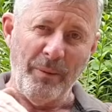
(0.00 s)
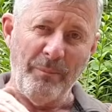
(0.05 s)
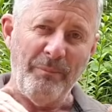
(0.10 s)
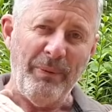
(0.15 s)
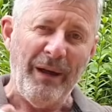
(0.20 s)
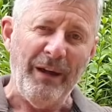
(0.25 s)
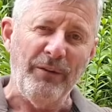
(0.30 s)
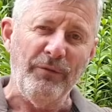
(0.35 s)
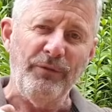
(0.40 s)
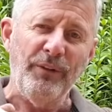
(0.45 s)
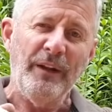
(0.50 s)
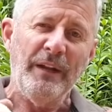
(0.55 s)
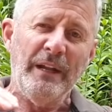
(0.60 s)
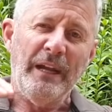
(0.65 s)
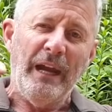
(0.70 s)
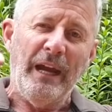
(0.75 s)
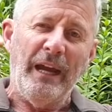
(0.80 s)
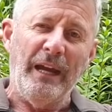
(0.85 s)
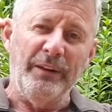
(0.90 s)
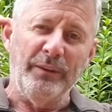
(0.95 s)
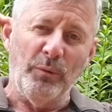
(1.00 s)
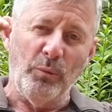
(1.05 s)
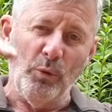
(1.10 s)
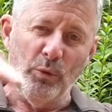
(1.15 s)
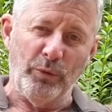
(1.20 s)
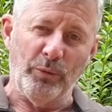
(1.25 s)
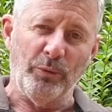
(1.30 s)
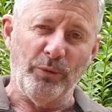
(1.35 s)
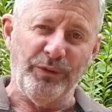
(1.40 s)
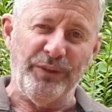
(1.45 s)
above and the
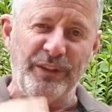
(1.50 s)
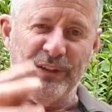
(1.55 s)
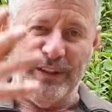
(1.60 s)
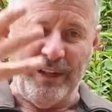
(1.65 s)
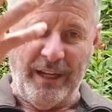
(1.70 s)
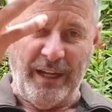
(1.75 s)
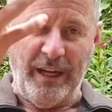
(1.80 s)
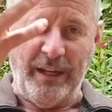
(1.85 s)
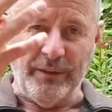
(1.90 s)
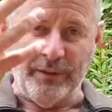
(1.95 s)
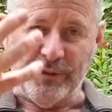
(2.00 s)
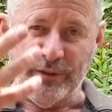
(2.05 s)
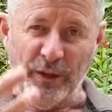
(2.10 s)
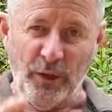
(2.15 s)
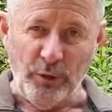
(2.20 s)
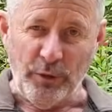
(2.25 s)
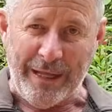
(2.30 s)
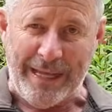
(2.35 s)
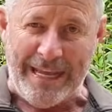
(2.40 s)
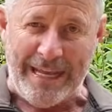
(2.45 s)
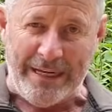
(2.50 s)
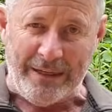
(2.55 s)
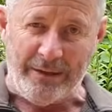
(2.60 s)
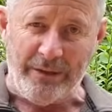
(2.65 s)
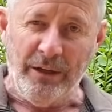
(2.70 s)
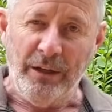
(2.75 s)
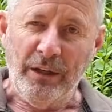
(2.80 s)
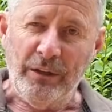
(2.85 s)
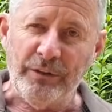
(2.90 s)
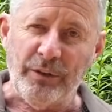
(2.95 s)
water will sit there and soak
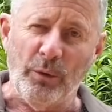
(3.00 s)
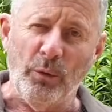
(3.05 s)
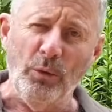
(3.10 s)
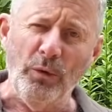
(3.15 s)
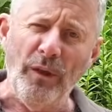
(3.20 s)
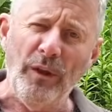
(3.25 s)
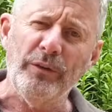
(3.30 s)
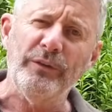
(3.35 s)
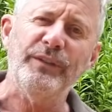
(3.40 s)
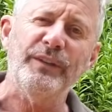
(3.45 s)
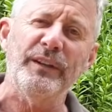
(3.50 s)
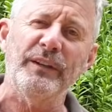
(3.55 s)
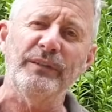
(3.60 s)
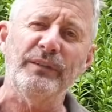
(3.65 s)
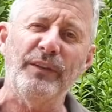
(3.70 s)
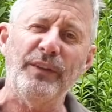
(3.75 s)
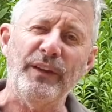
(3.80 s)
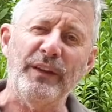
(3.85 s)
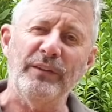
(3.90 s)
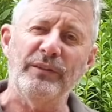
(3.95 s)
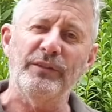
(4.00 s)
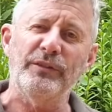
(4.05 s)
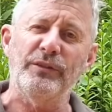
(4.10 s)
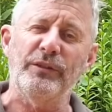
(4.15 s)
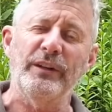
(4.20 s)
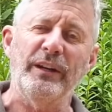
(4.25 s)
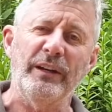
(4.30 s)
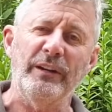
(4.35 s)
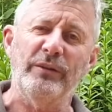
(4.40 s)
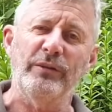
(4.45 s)
in. So all those things are things that
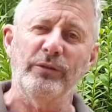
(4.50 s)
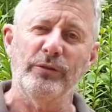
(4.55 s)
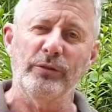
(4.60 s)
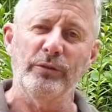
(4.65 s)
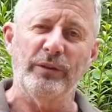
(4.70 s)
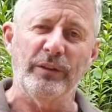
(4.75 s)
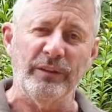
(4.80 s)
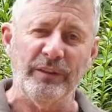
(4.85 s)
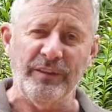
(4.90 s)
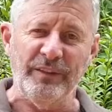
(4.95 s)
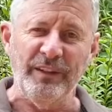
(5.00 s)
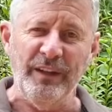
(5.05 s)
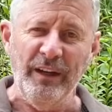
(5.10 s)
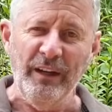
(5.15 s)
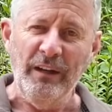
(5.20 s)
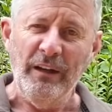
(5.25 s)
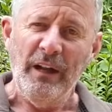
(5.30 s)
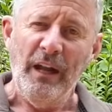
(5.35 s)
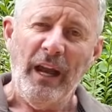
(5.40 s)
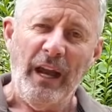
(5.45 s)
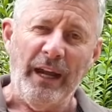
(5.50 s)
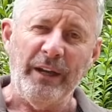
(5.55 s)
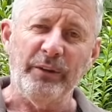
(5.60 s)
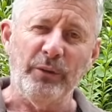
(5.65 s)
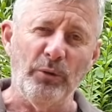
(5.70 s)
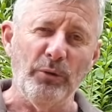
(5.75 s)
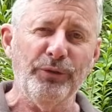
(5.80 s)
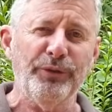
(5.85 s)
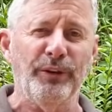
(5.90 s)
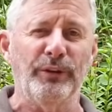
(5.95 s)
you need to consider and
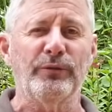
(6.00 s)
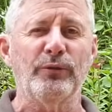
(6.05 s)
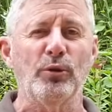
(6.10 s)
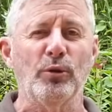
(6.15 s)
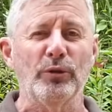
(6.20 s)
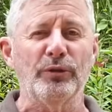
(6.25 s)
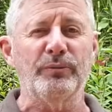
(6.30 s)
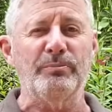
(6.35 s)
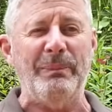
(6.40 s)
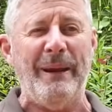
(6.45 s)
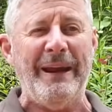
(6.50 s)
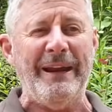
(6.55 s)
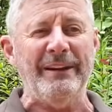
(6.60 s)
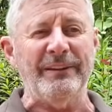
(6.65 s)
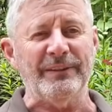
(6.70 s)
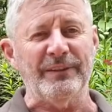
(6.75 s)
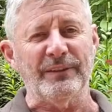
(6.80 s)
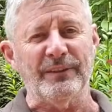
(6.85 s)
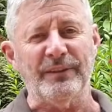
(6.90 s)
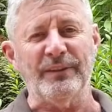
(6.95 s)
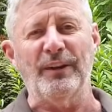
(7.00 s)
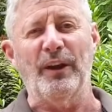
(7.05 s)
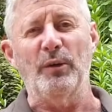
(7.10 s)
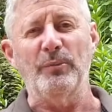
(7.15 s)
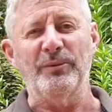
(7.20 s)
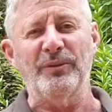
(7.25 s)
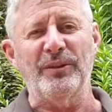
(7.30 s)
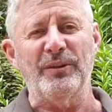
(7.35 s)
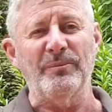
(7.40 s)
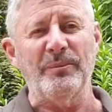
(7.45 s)
also of course banks and
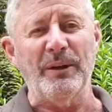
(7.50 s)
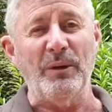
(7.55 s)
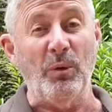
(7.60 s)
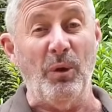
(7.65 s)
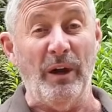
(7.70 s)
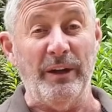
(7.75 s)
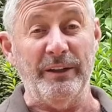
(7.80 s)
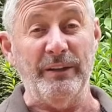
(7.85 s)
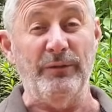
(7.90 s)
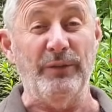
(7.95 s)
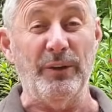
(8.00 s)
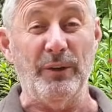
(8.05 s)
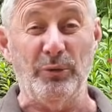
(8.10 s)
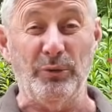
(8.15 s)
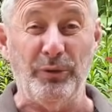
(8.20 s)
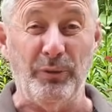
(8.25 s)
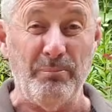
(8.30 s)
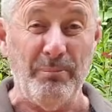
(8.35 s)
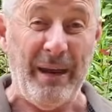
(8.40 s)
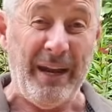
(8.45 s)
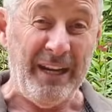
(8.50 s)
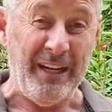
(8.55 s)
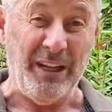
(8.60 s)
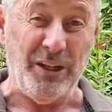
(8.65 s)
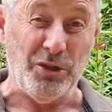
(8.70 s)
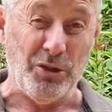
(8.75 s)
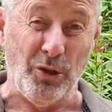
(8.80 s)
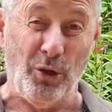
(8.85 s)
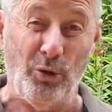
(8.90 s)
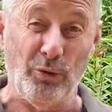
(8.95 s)
slopes can be quite difficult to
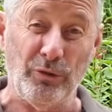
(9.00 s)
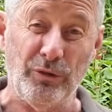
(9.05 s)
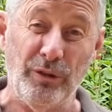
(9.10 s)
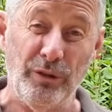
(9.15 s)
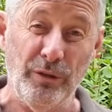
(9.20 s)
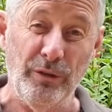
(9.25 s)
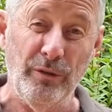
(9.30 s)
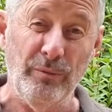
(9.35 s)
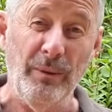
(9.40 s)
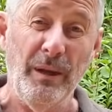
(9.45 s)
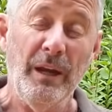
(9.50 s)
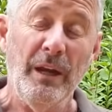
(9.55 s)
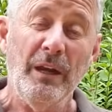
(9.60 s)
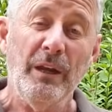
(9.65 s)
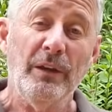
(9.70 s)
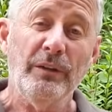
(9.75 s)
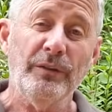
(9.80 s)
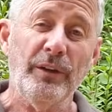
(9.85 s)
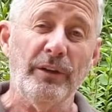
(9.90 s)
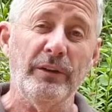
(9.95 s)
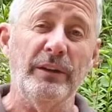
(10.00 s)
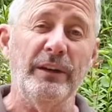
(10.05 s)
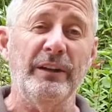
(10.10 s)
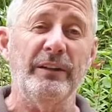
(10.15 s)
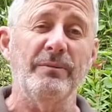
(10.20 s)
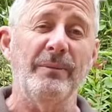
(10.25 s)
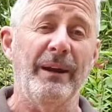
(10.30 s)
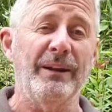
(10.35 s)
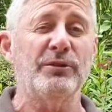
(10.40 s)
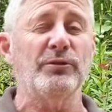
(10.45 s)
manage long term so you need
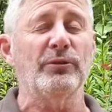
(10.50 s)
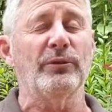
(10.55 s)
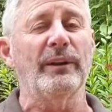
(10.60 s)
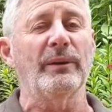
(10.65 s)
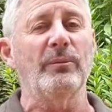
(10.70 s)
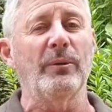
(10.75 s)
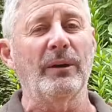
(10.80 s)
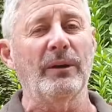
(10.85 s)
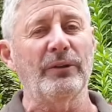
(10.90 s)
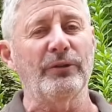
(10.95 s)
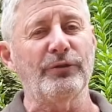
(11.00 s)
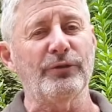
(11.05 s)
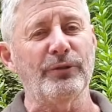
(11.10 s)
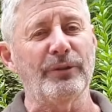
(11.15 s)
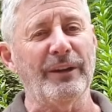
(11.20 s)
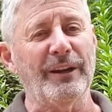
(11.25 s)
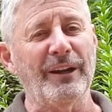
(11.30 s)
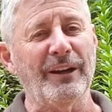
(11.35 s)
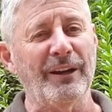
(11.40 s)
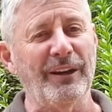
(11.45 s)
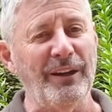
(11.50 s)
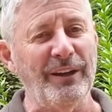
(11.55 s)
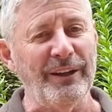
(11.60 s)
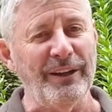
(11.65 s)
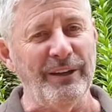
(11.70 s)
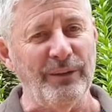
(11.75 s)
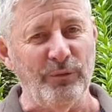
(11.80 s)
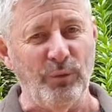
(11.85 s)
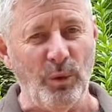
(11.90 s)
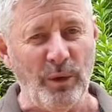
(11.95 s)
to make sure they're well and truly
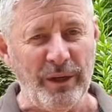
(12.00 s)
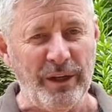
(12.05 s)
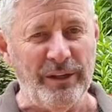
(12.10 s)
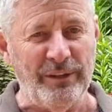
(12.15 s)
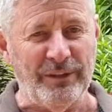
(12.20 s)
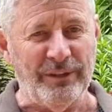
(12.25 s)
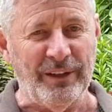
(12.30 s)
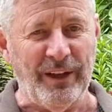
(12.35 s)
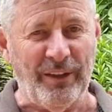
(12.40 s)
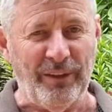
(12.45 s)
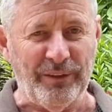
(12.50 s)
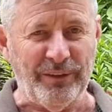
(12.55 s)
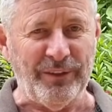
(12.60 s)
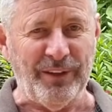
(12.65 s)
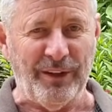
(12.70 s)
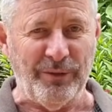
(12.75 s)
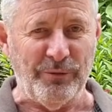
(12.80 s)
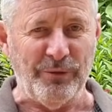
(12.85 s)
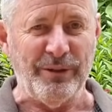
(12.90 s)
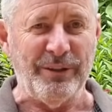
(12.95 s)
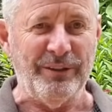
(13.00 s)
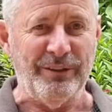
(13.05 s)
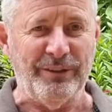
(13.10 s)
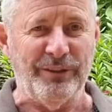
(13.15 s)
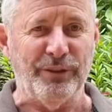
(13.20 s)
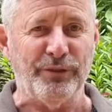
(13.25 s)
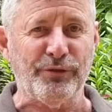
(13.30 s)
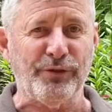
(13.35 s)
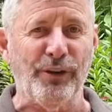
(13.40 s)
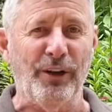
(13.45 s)
clean of weeds and other sundry
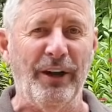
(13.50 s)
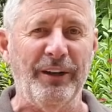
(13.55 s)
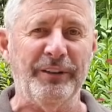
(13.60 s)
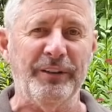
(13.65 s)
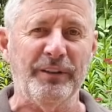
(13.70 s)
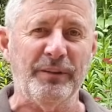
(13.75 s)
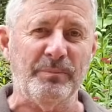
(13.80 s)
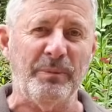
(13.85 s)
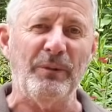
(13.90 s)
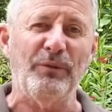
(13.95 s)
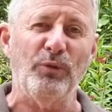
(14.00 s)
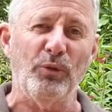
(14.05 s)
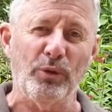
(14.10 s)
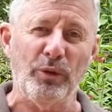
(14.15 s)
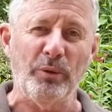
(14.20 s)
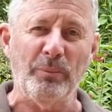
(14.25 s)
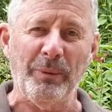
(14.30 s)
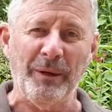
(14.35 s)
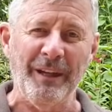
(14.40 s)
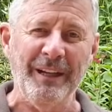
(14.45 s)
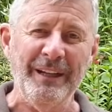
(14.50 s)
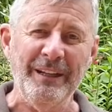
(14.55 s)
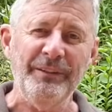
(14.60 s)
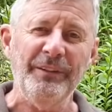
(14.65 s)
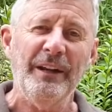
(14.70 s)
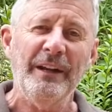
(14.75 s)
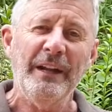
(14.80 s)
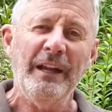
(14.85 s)
detritus before you plant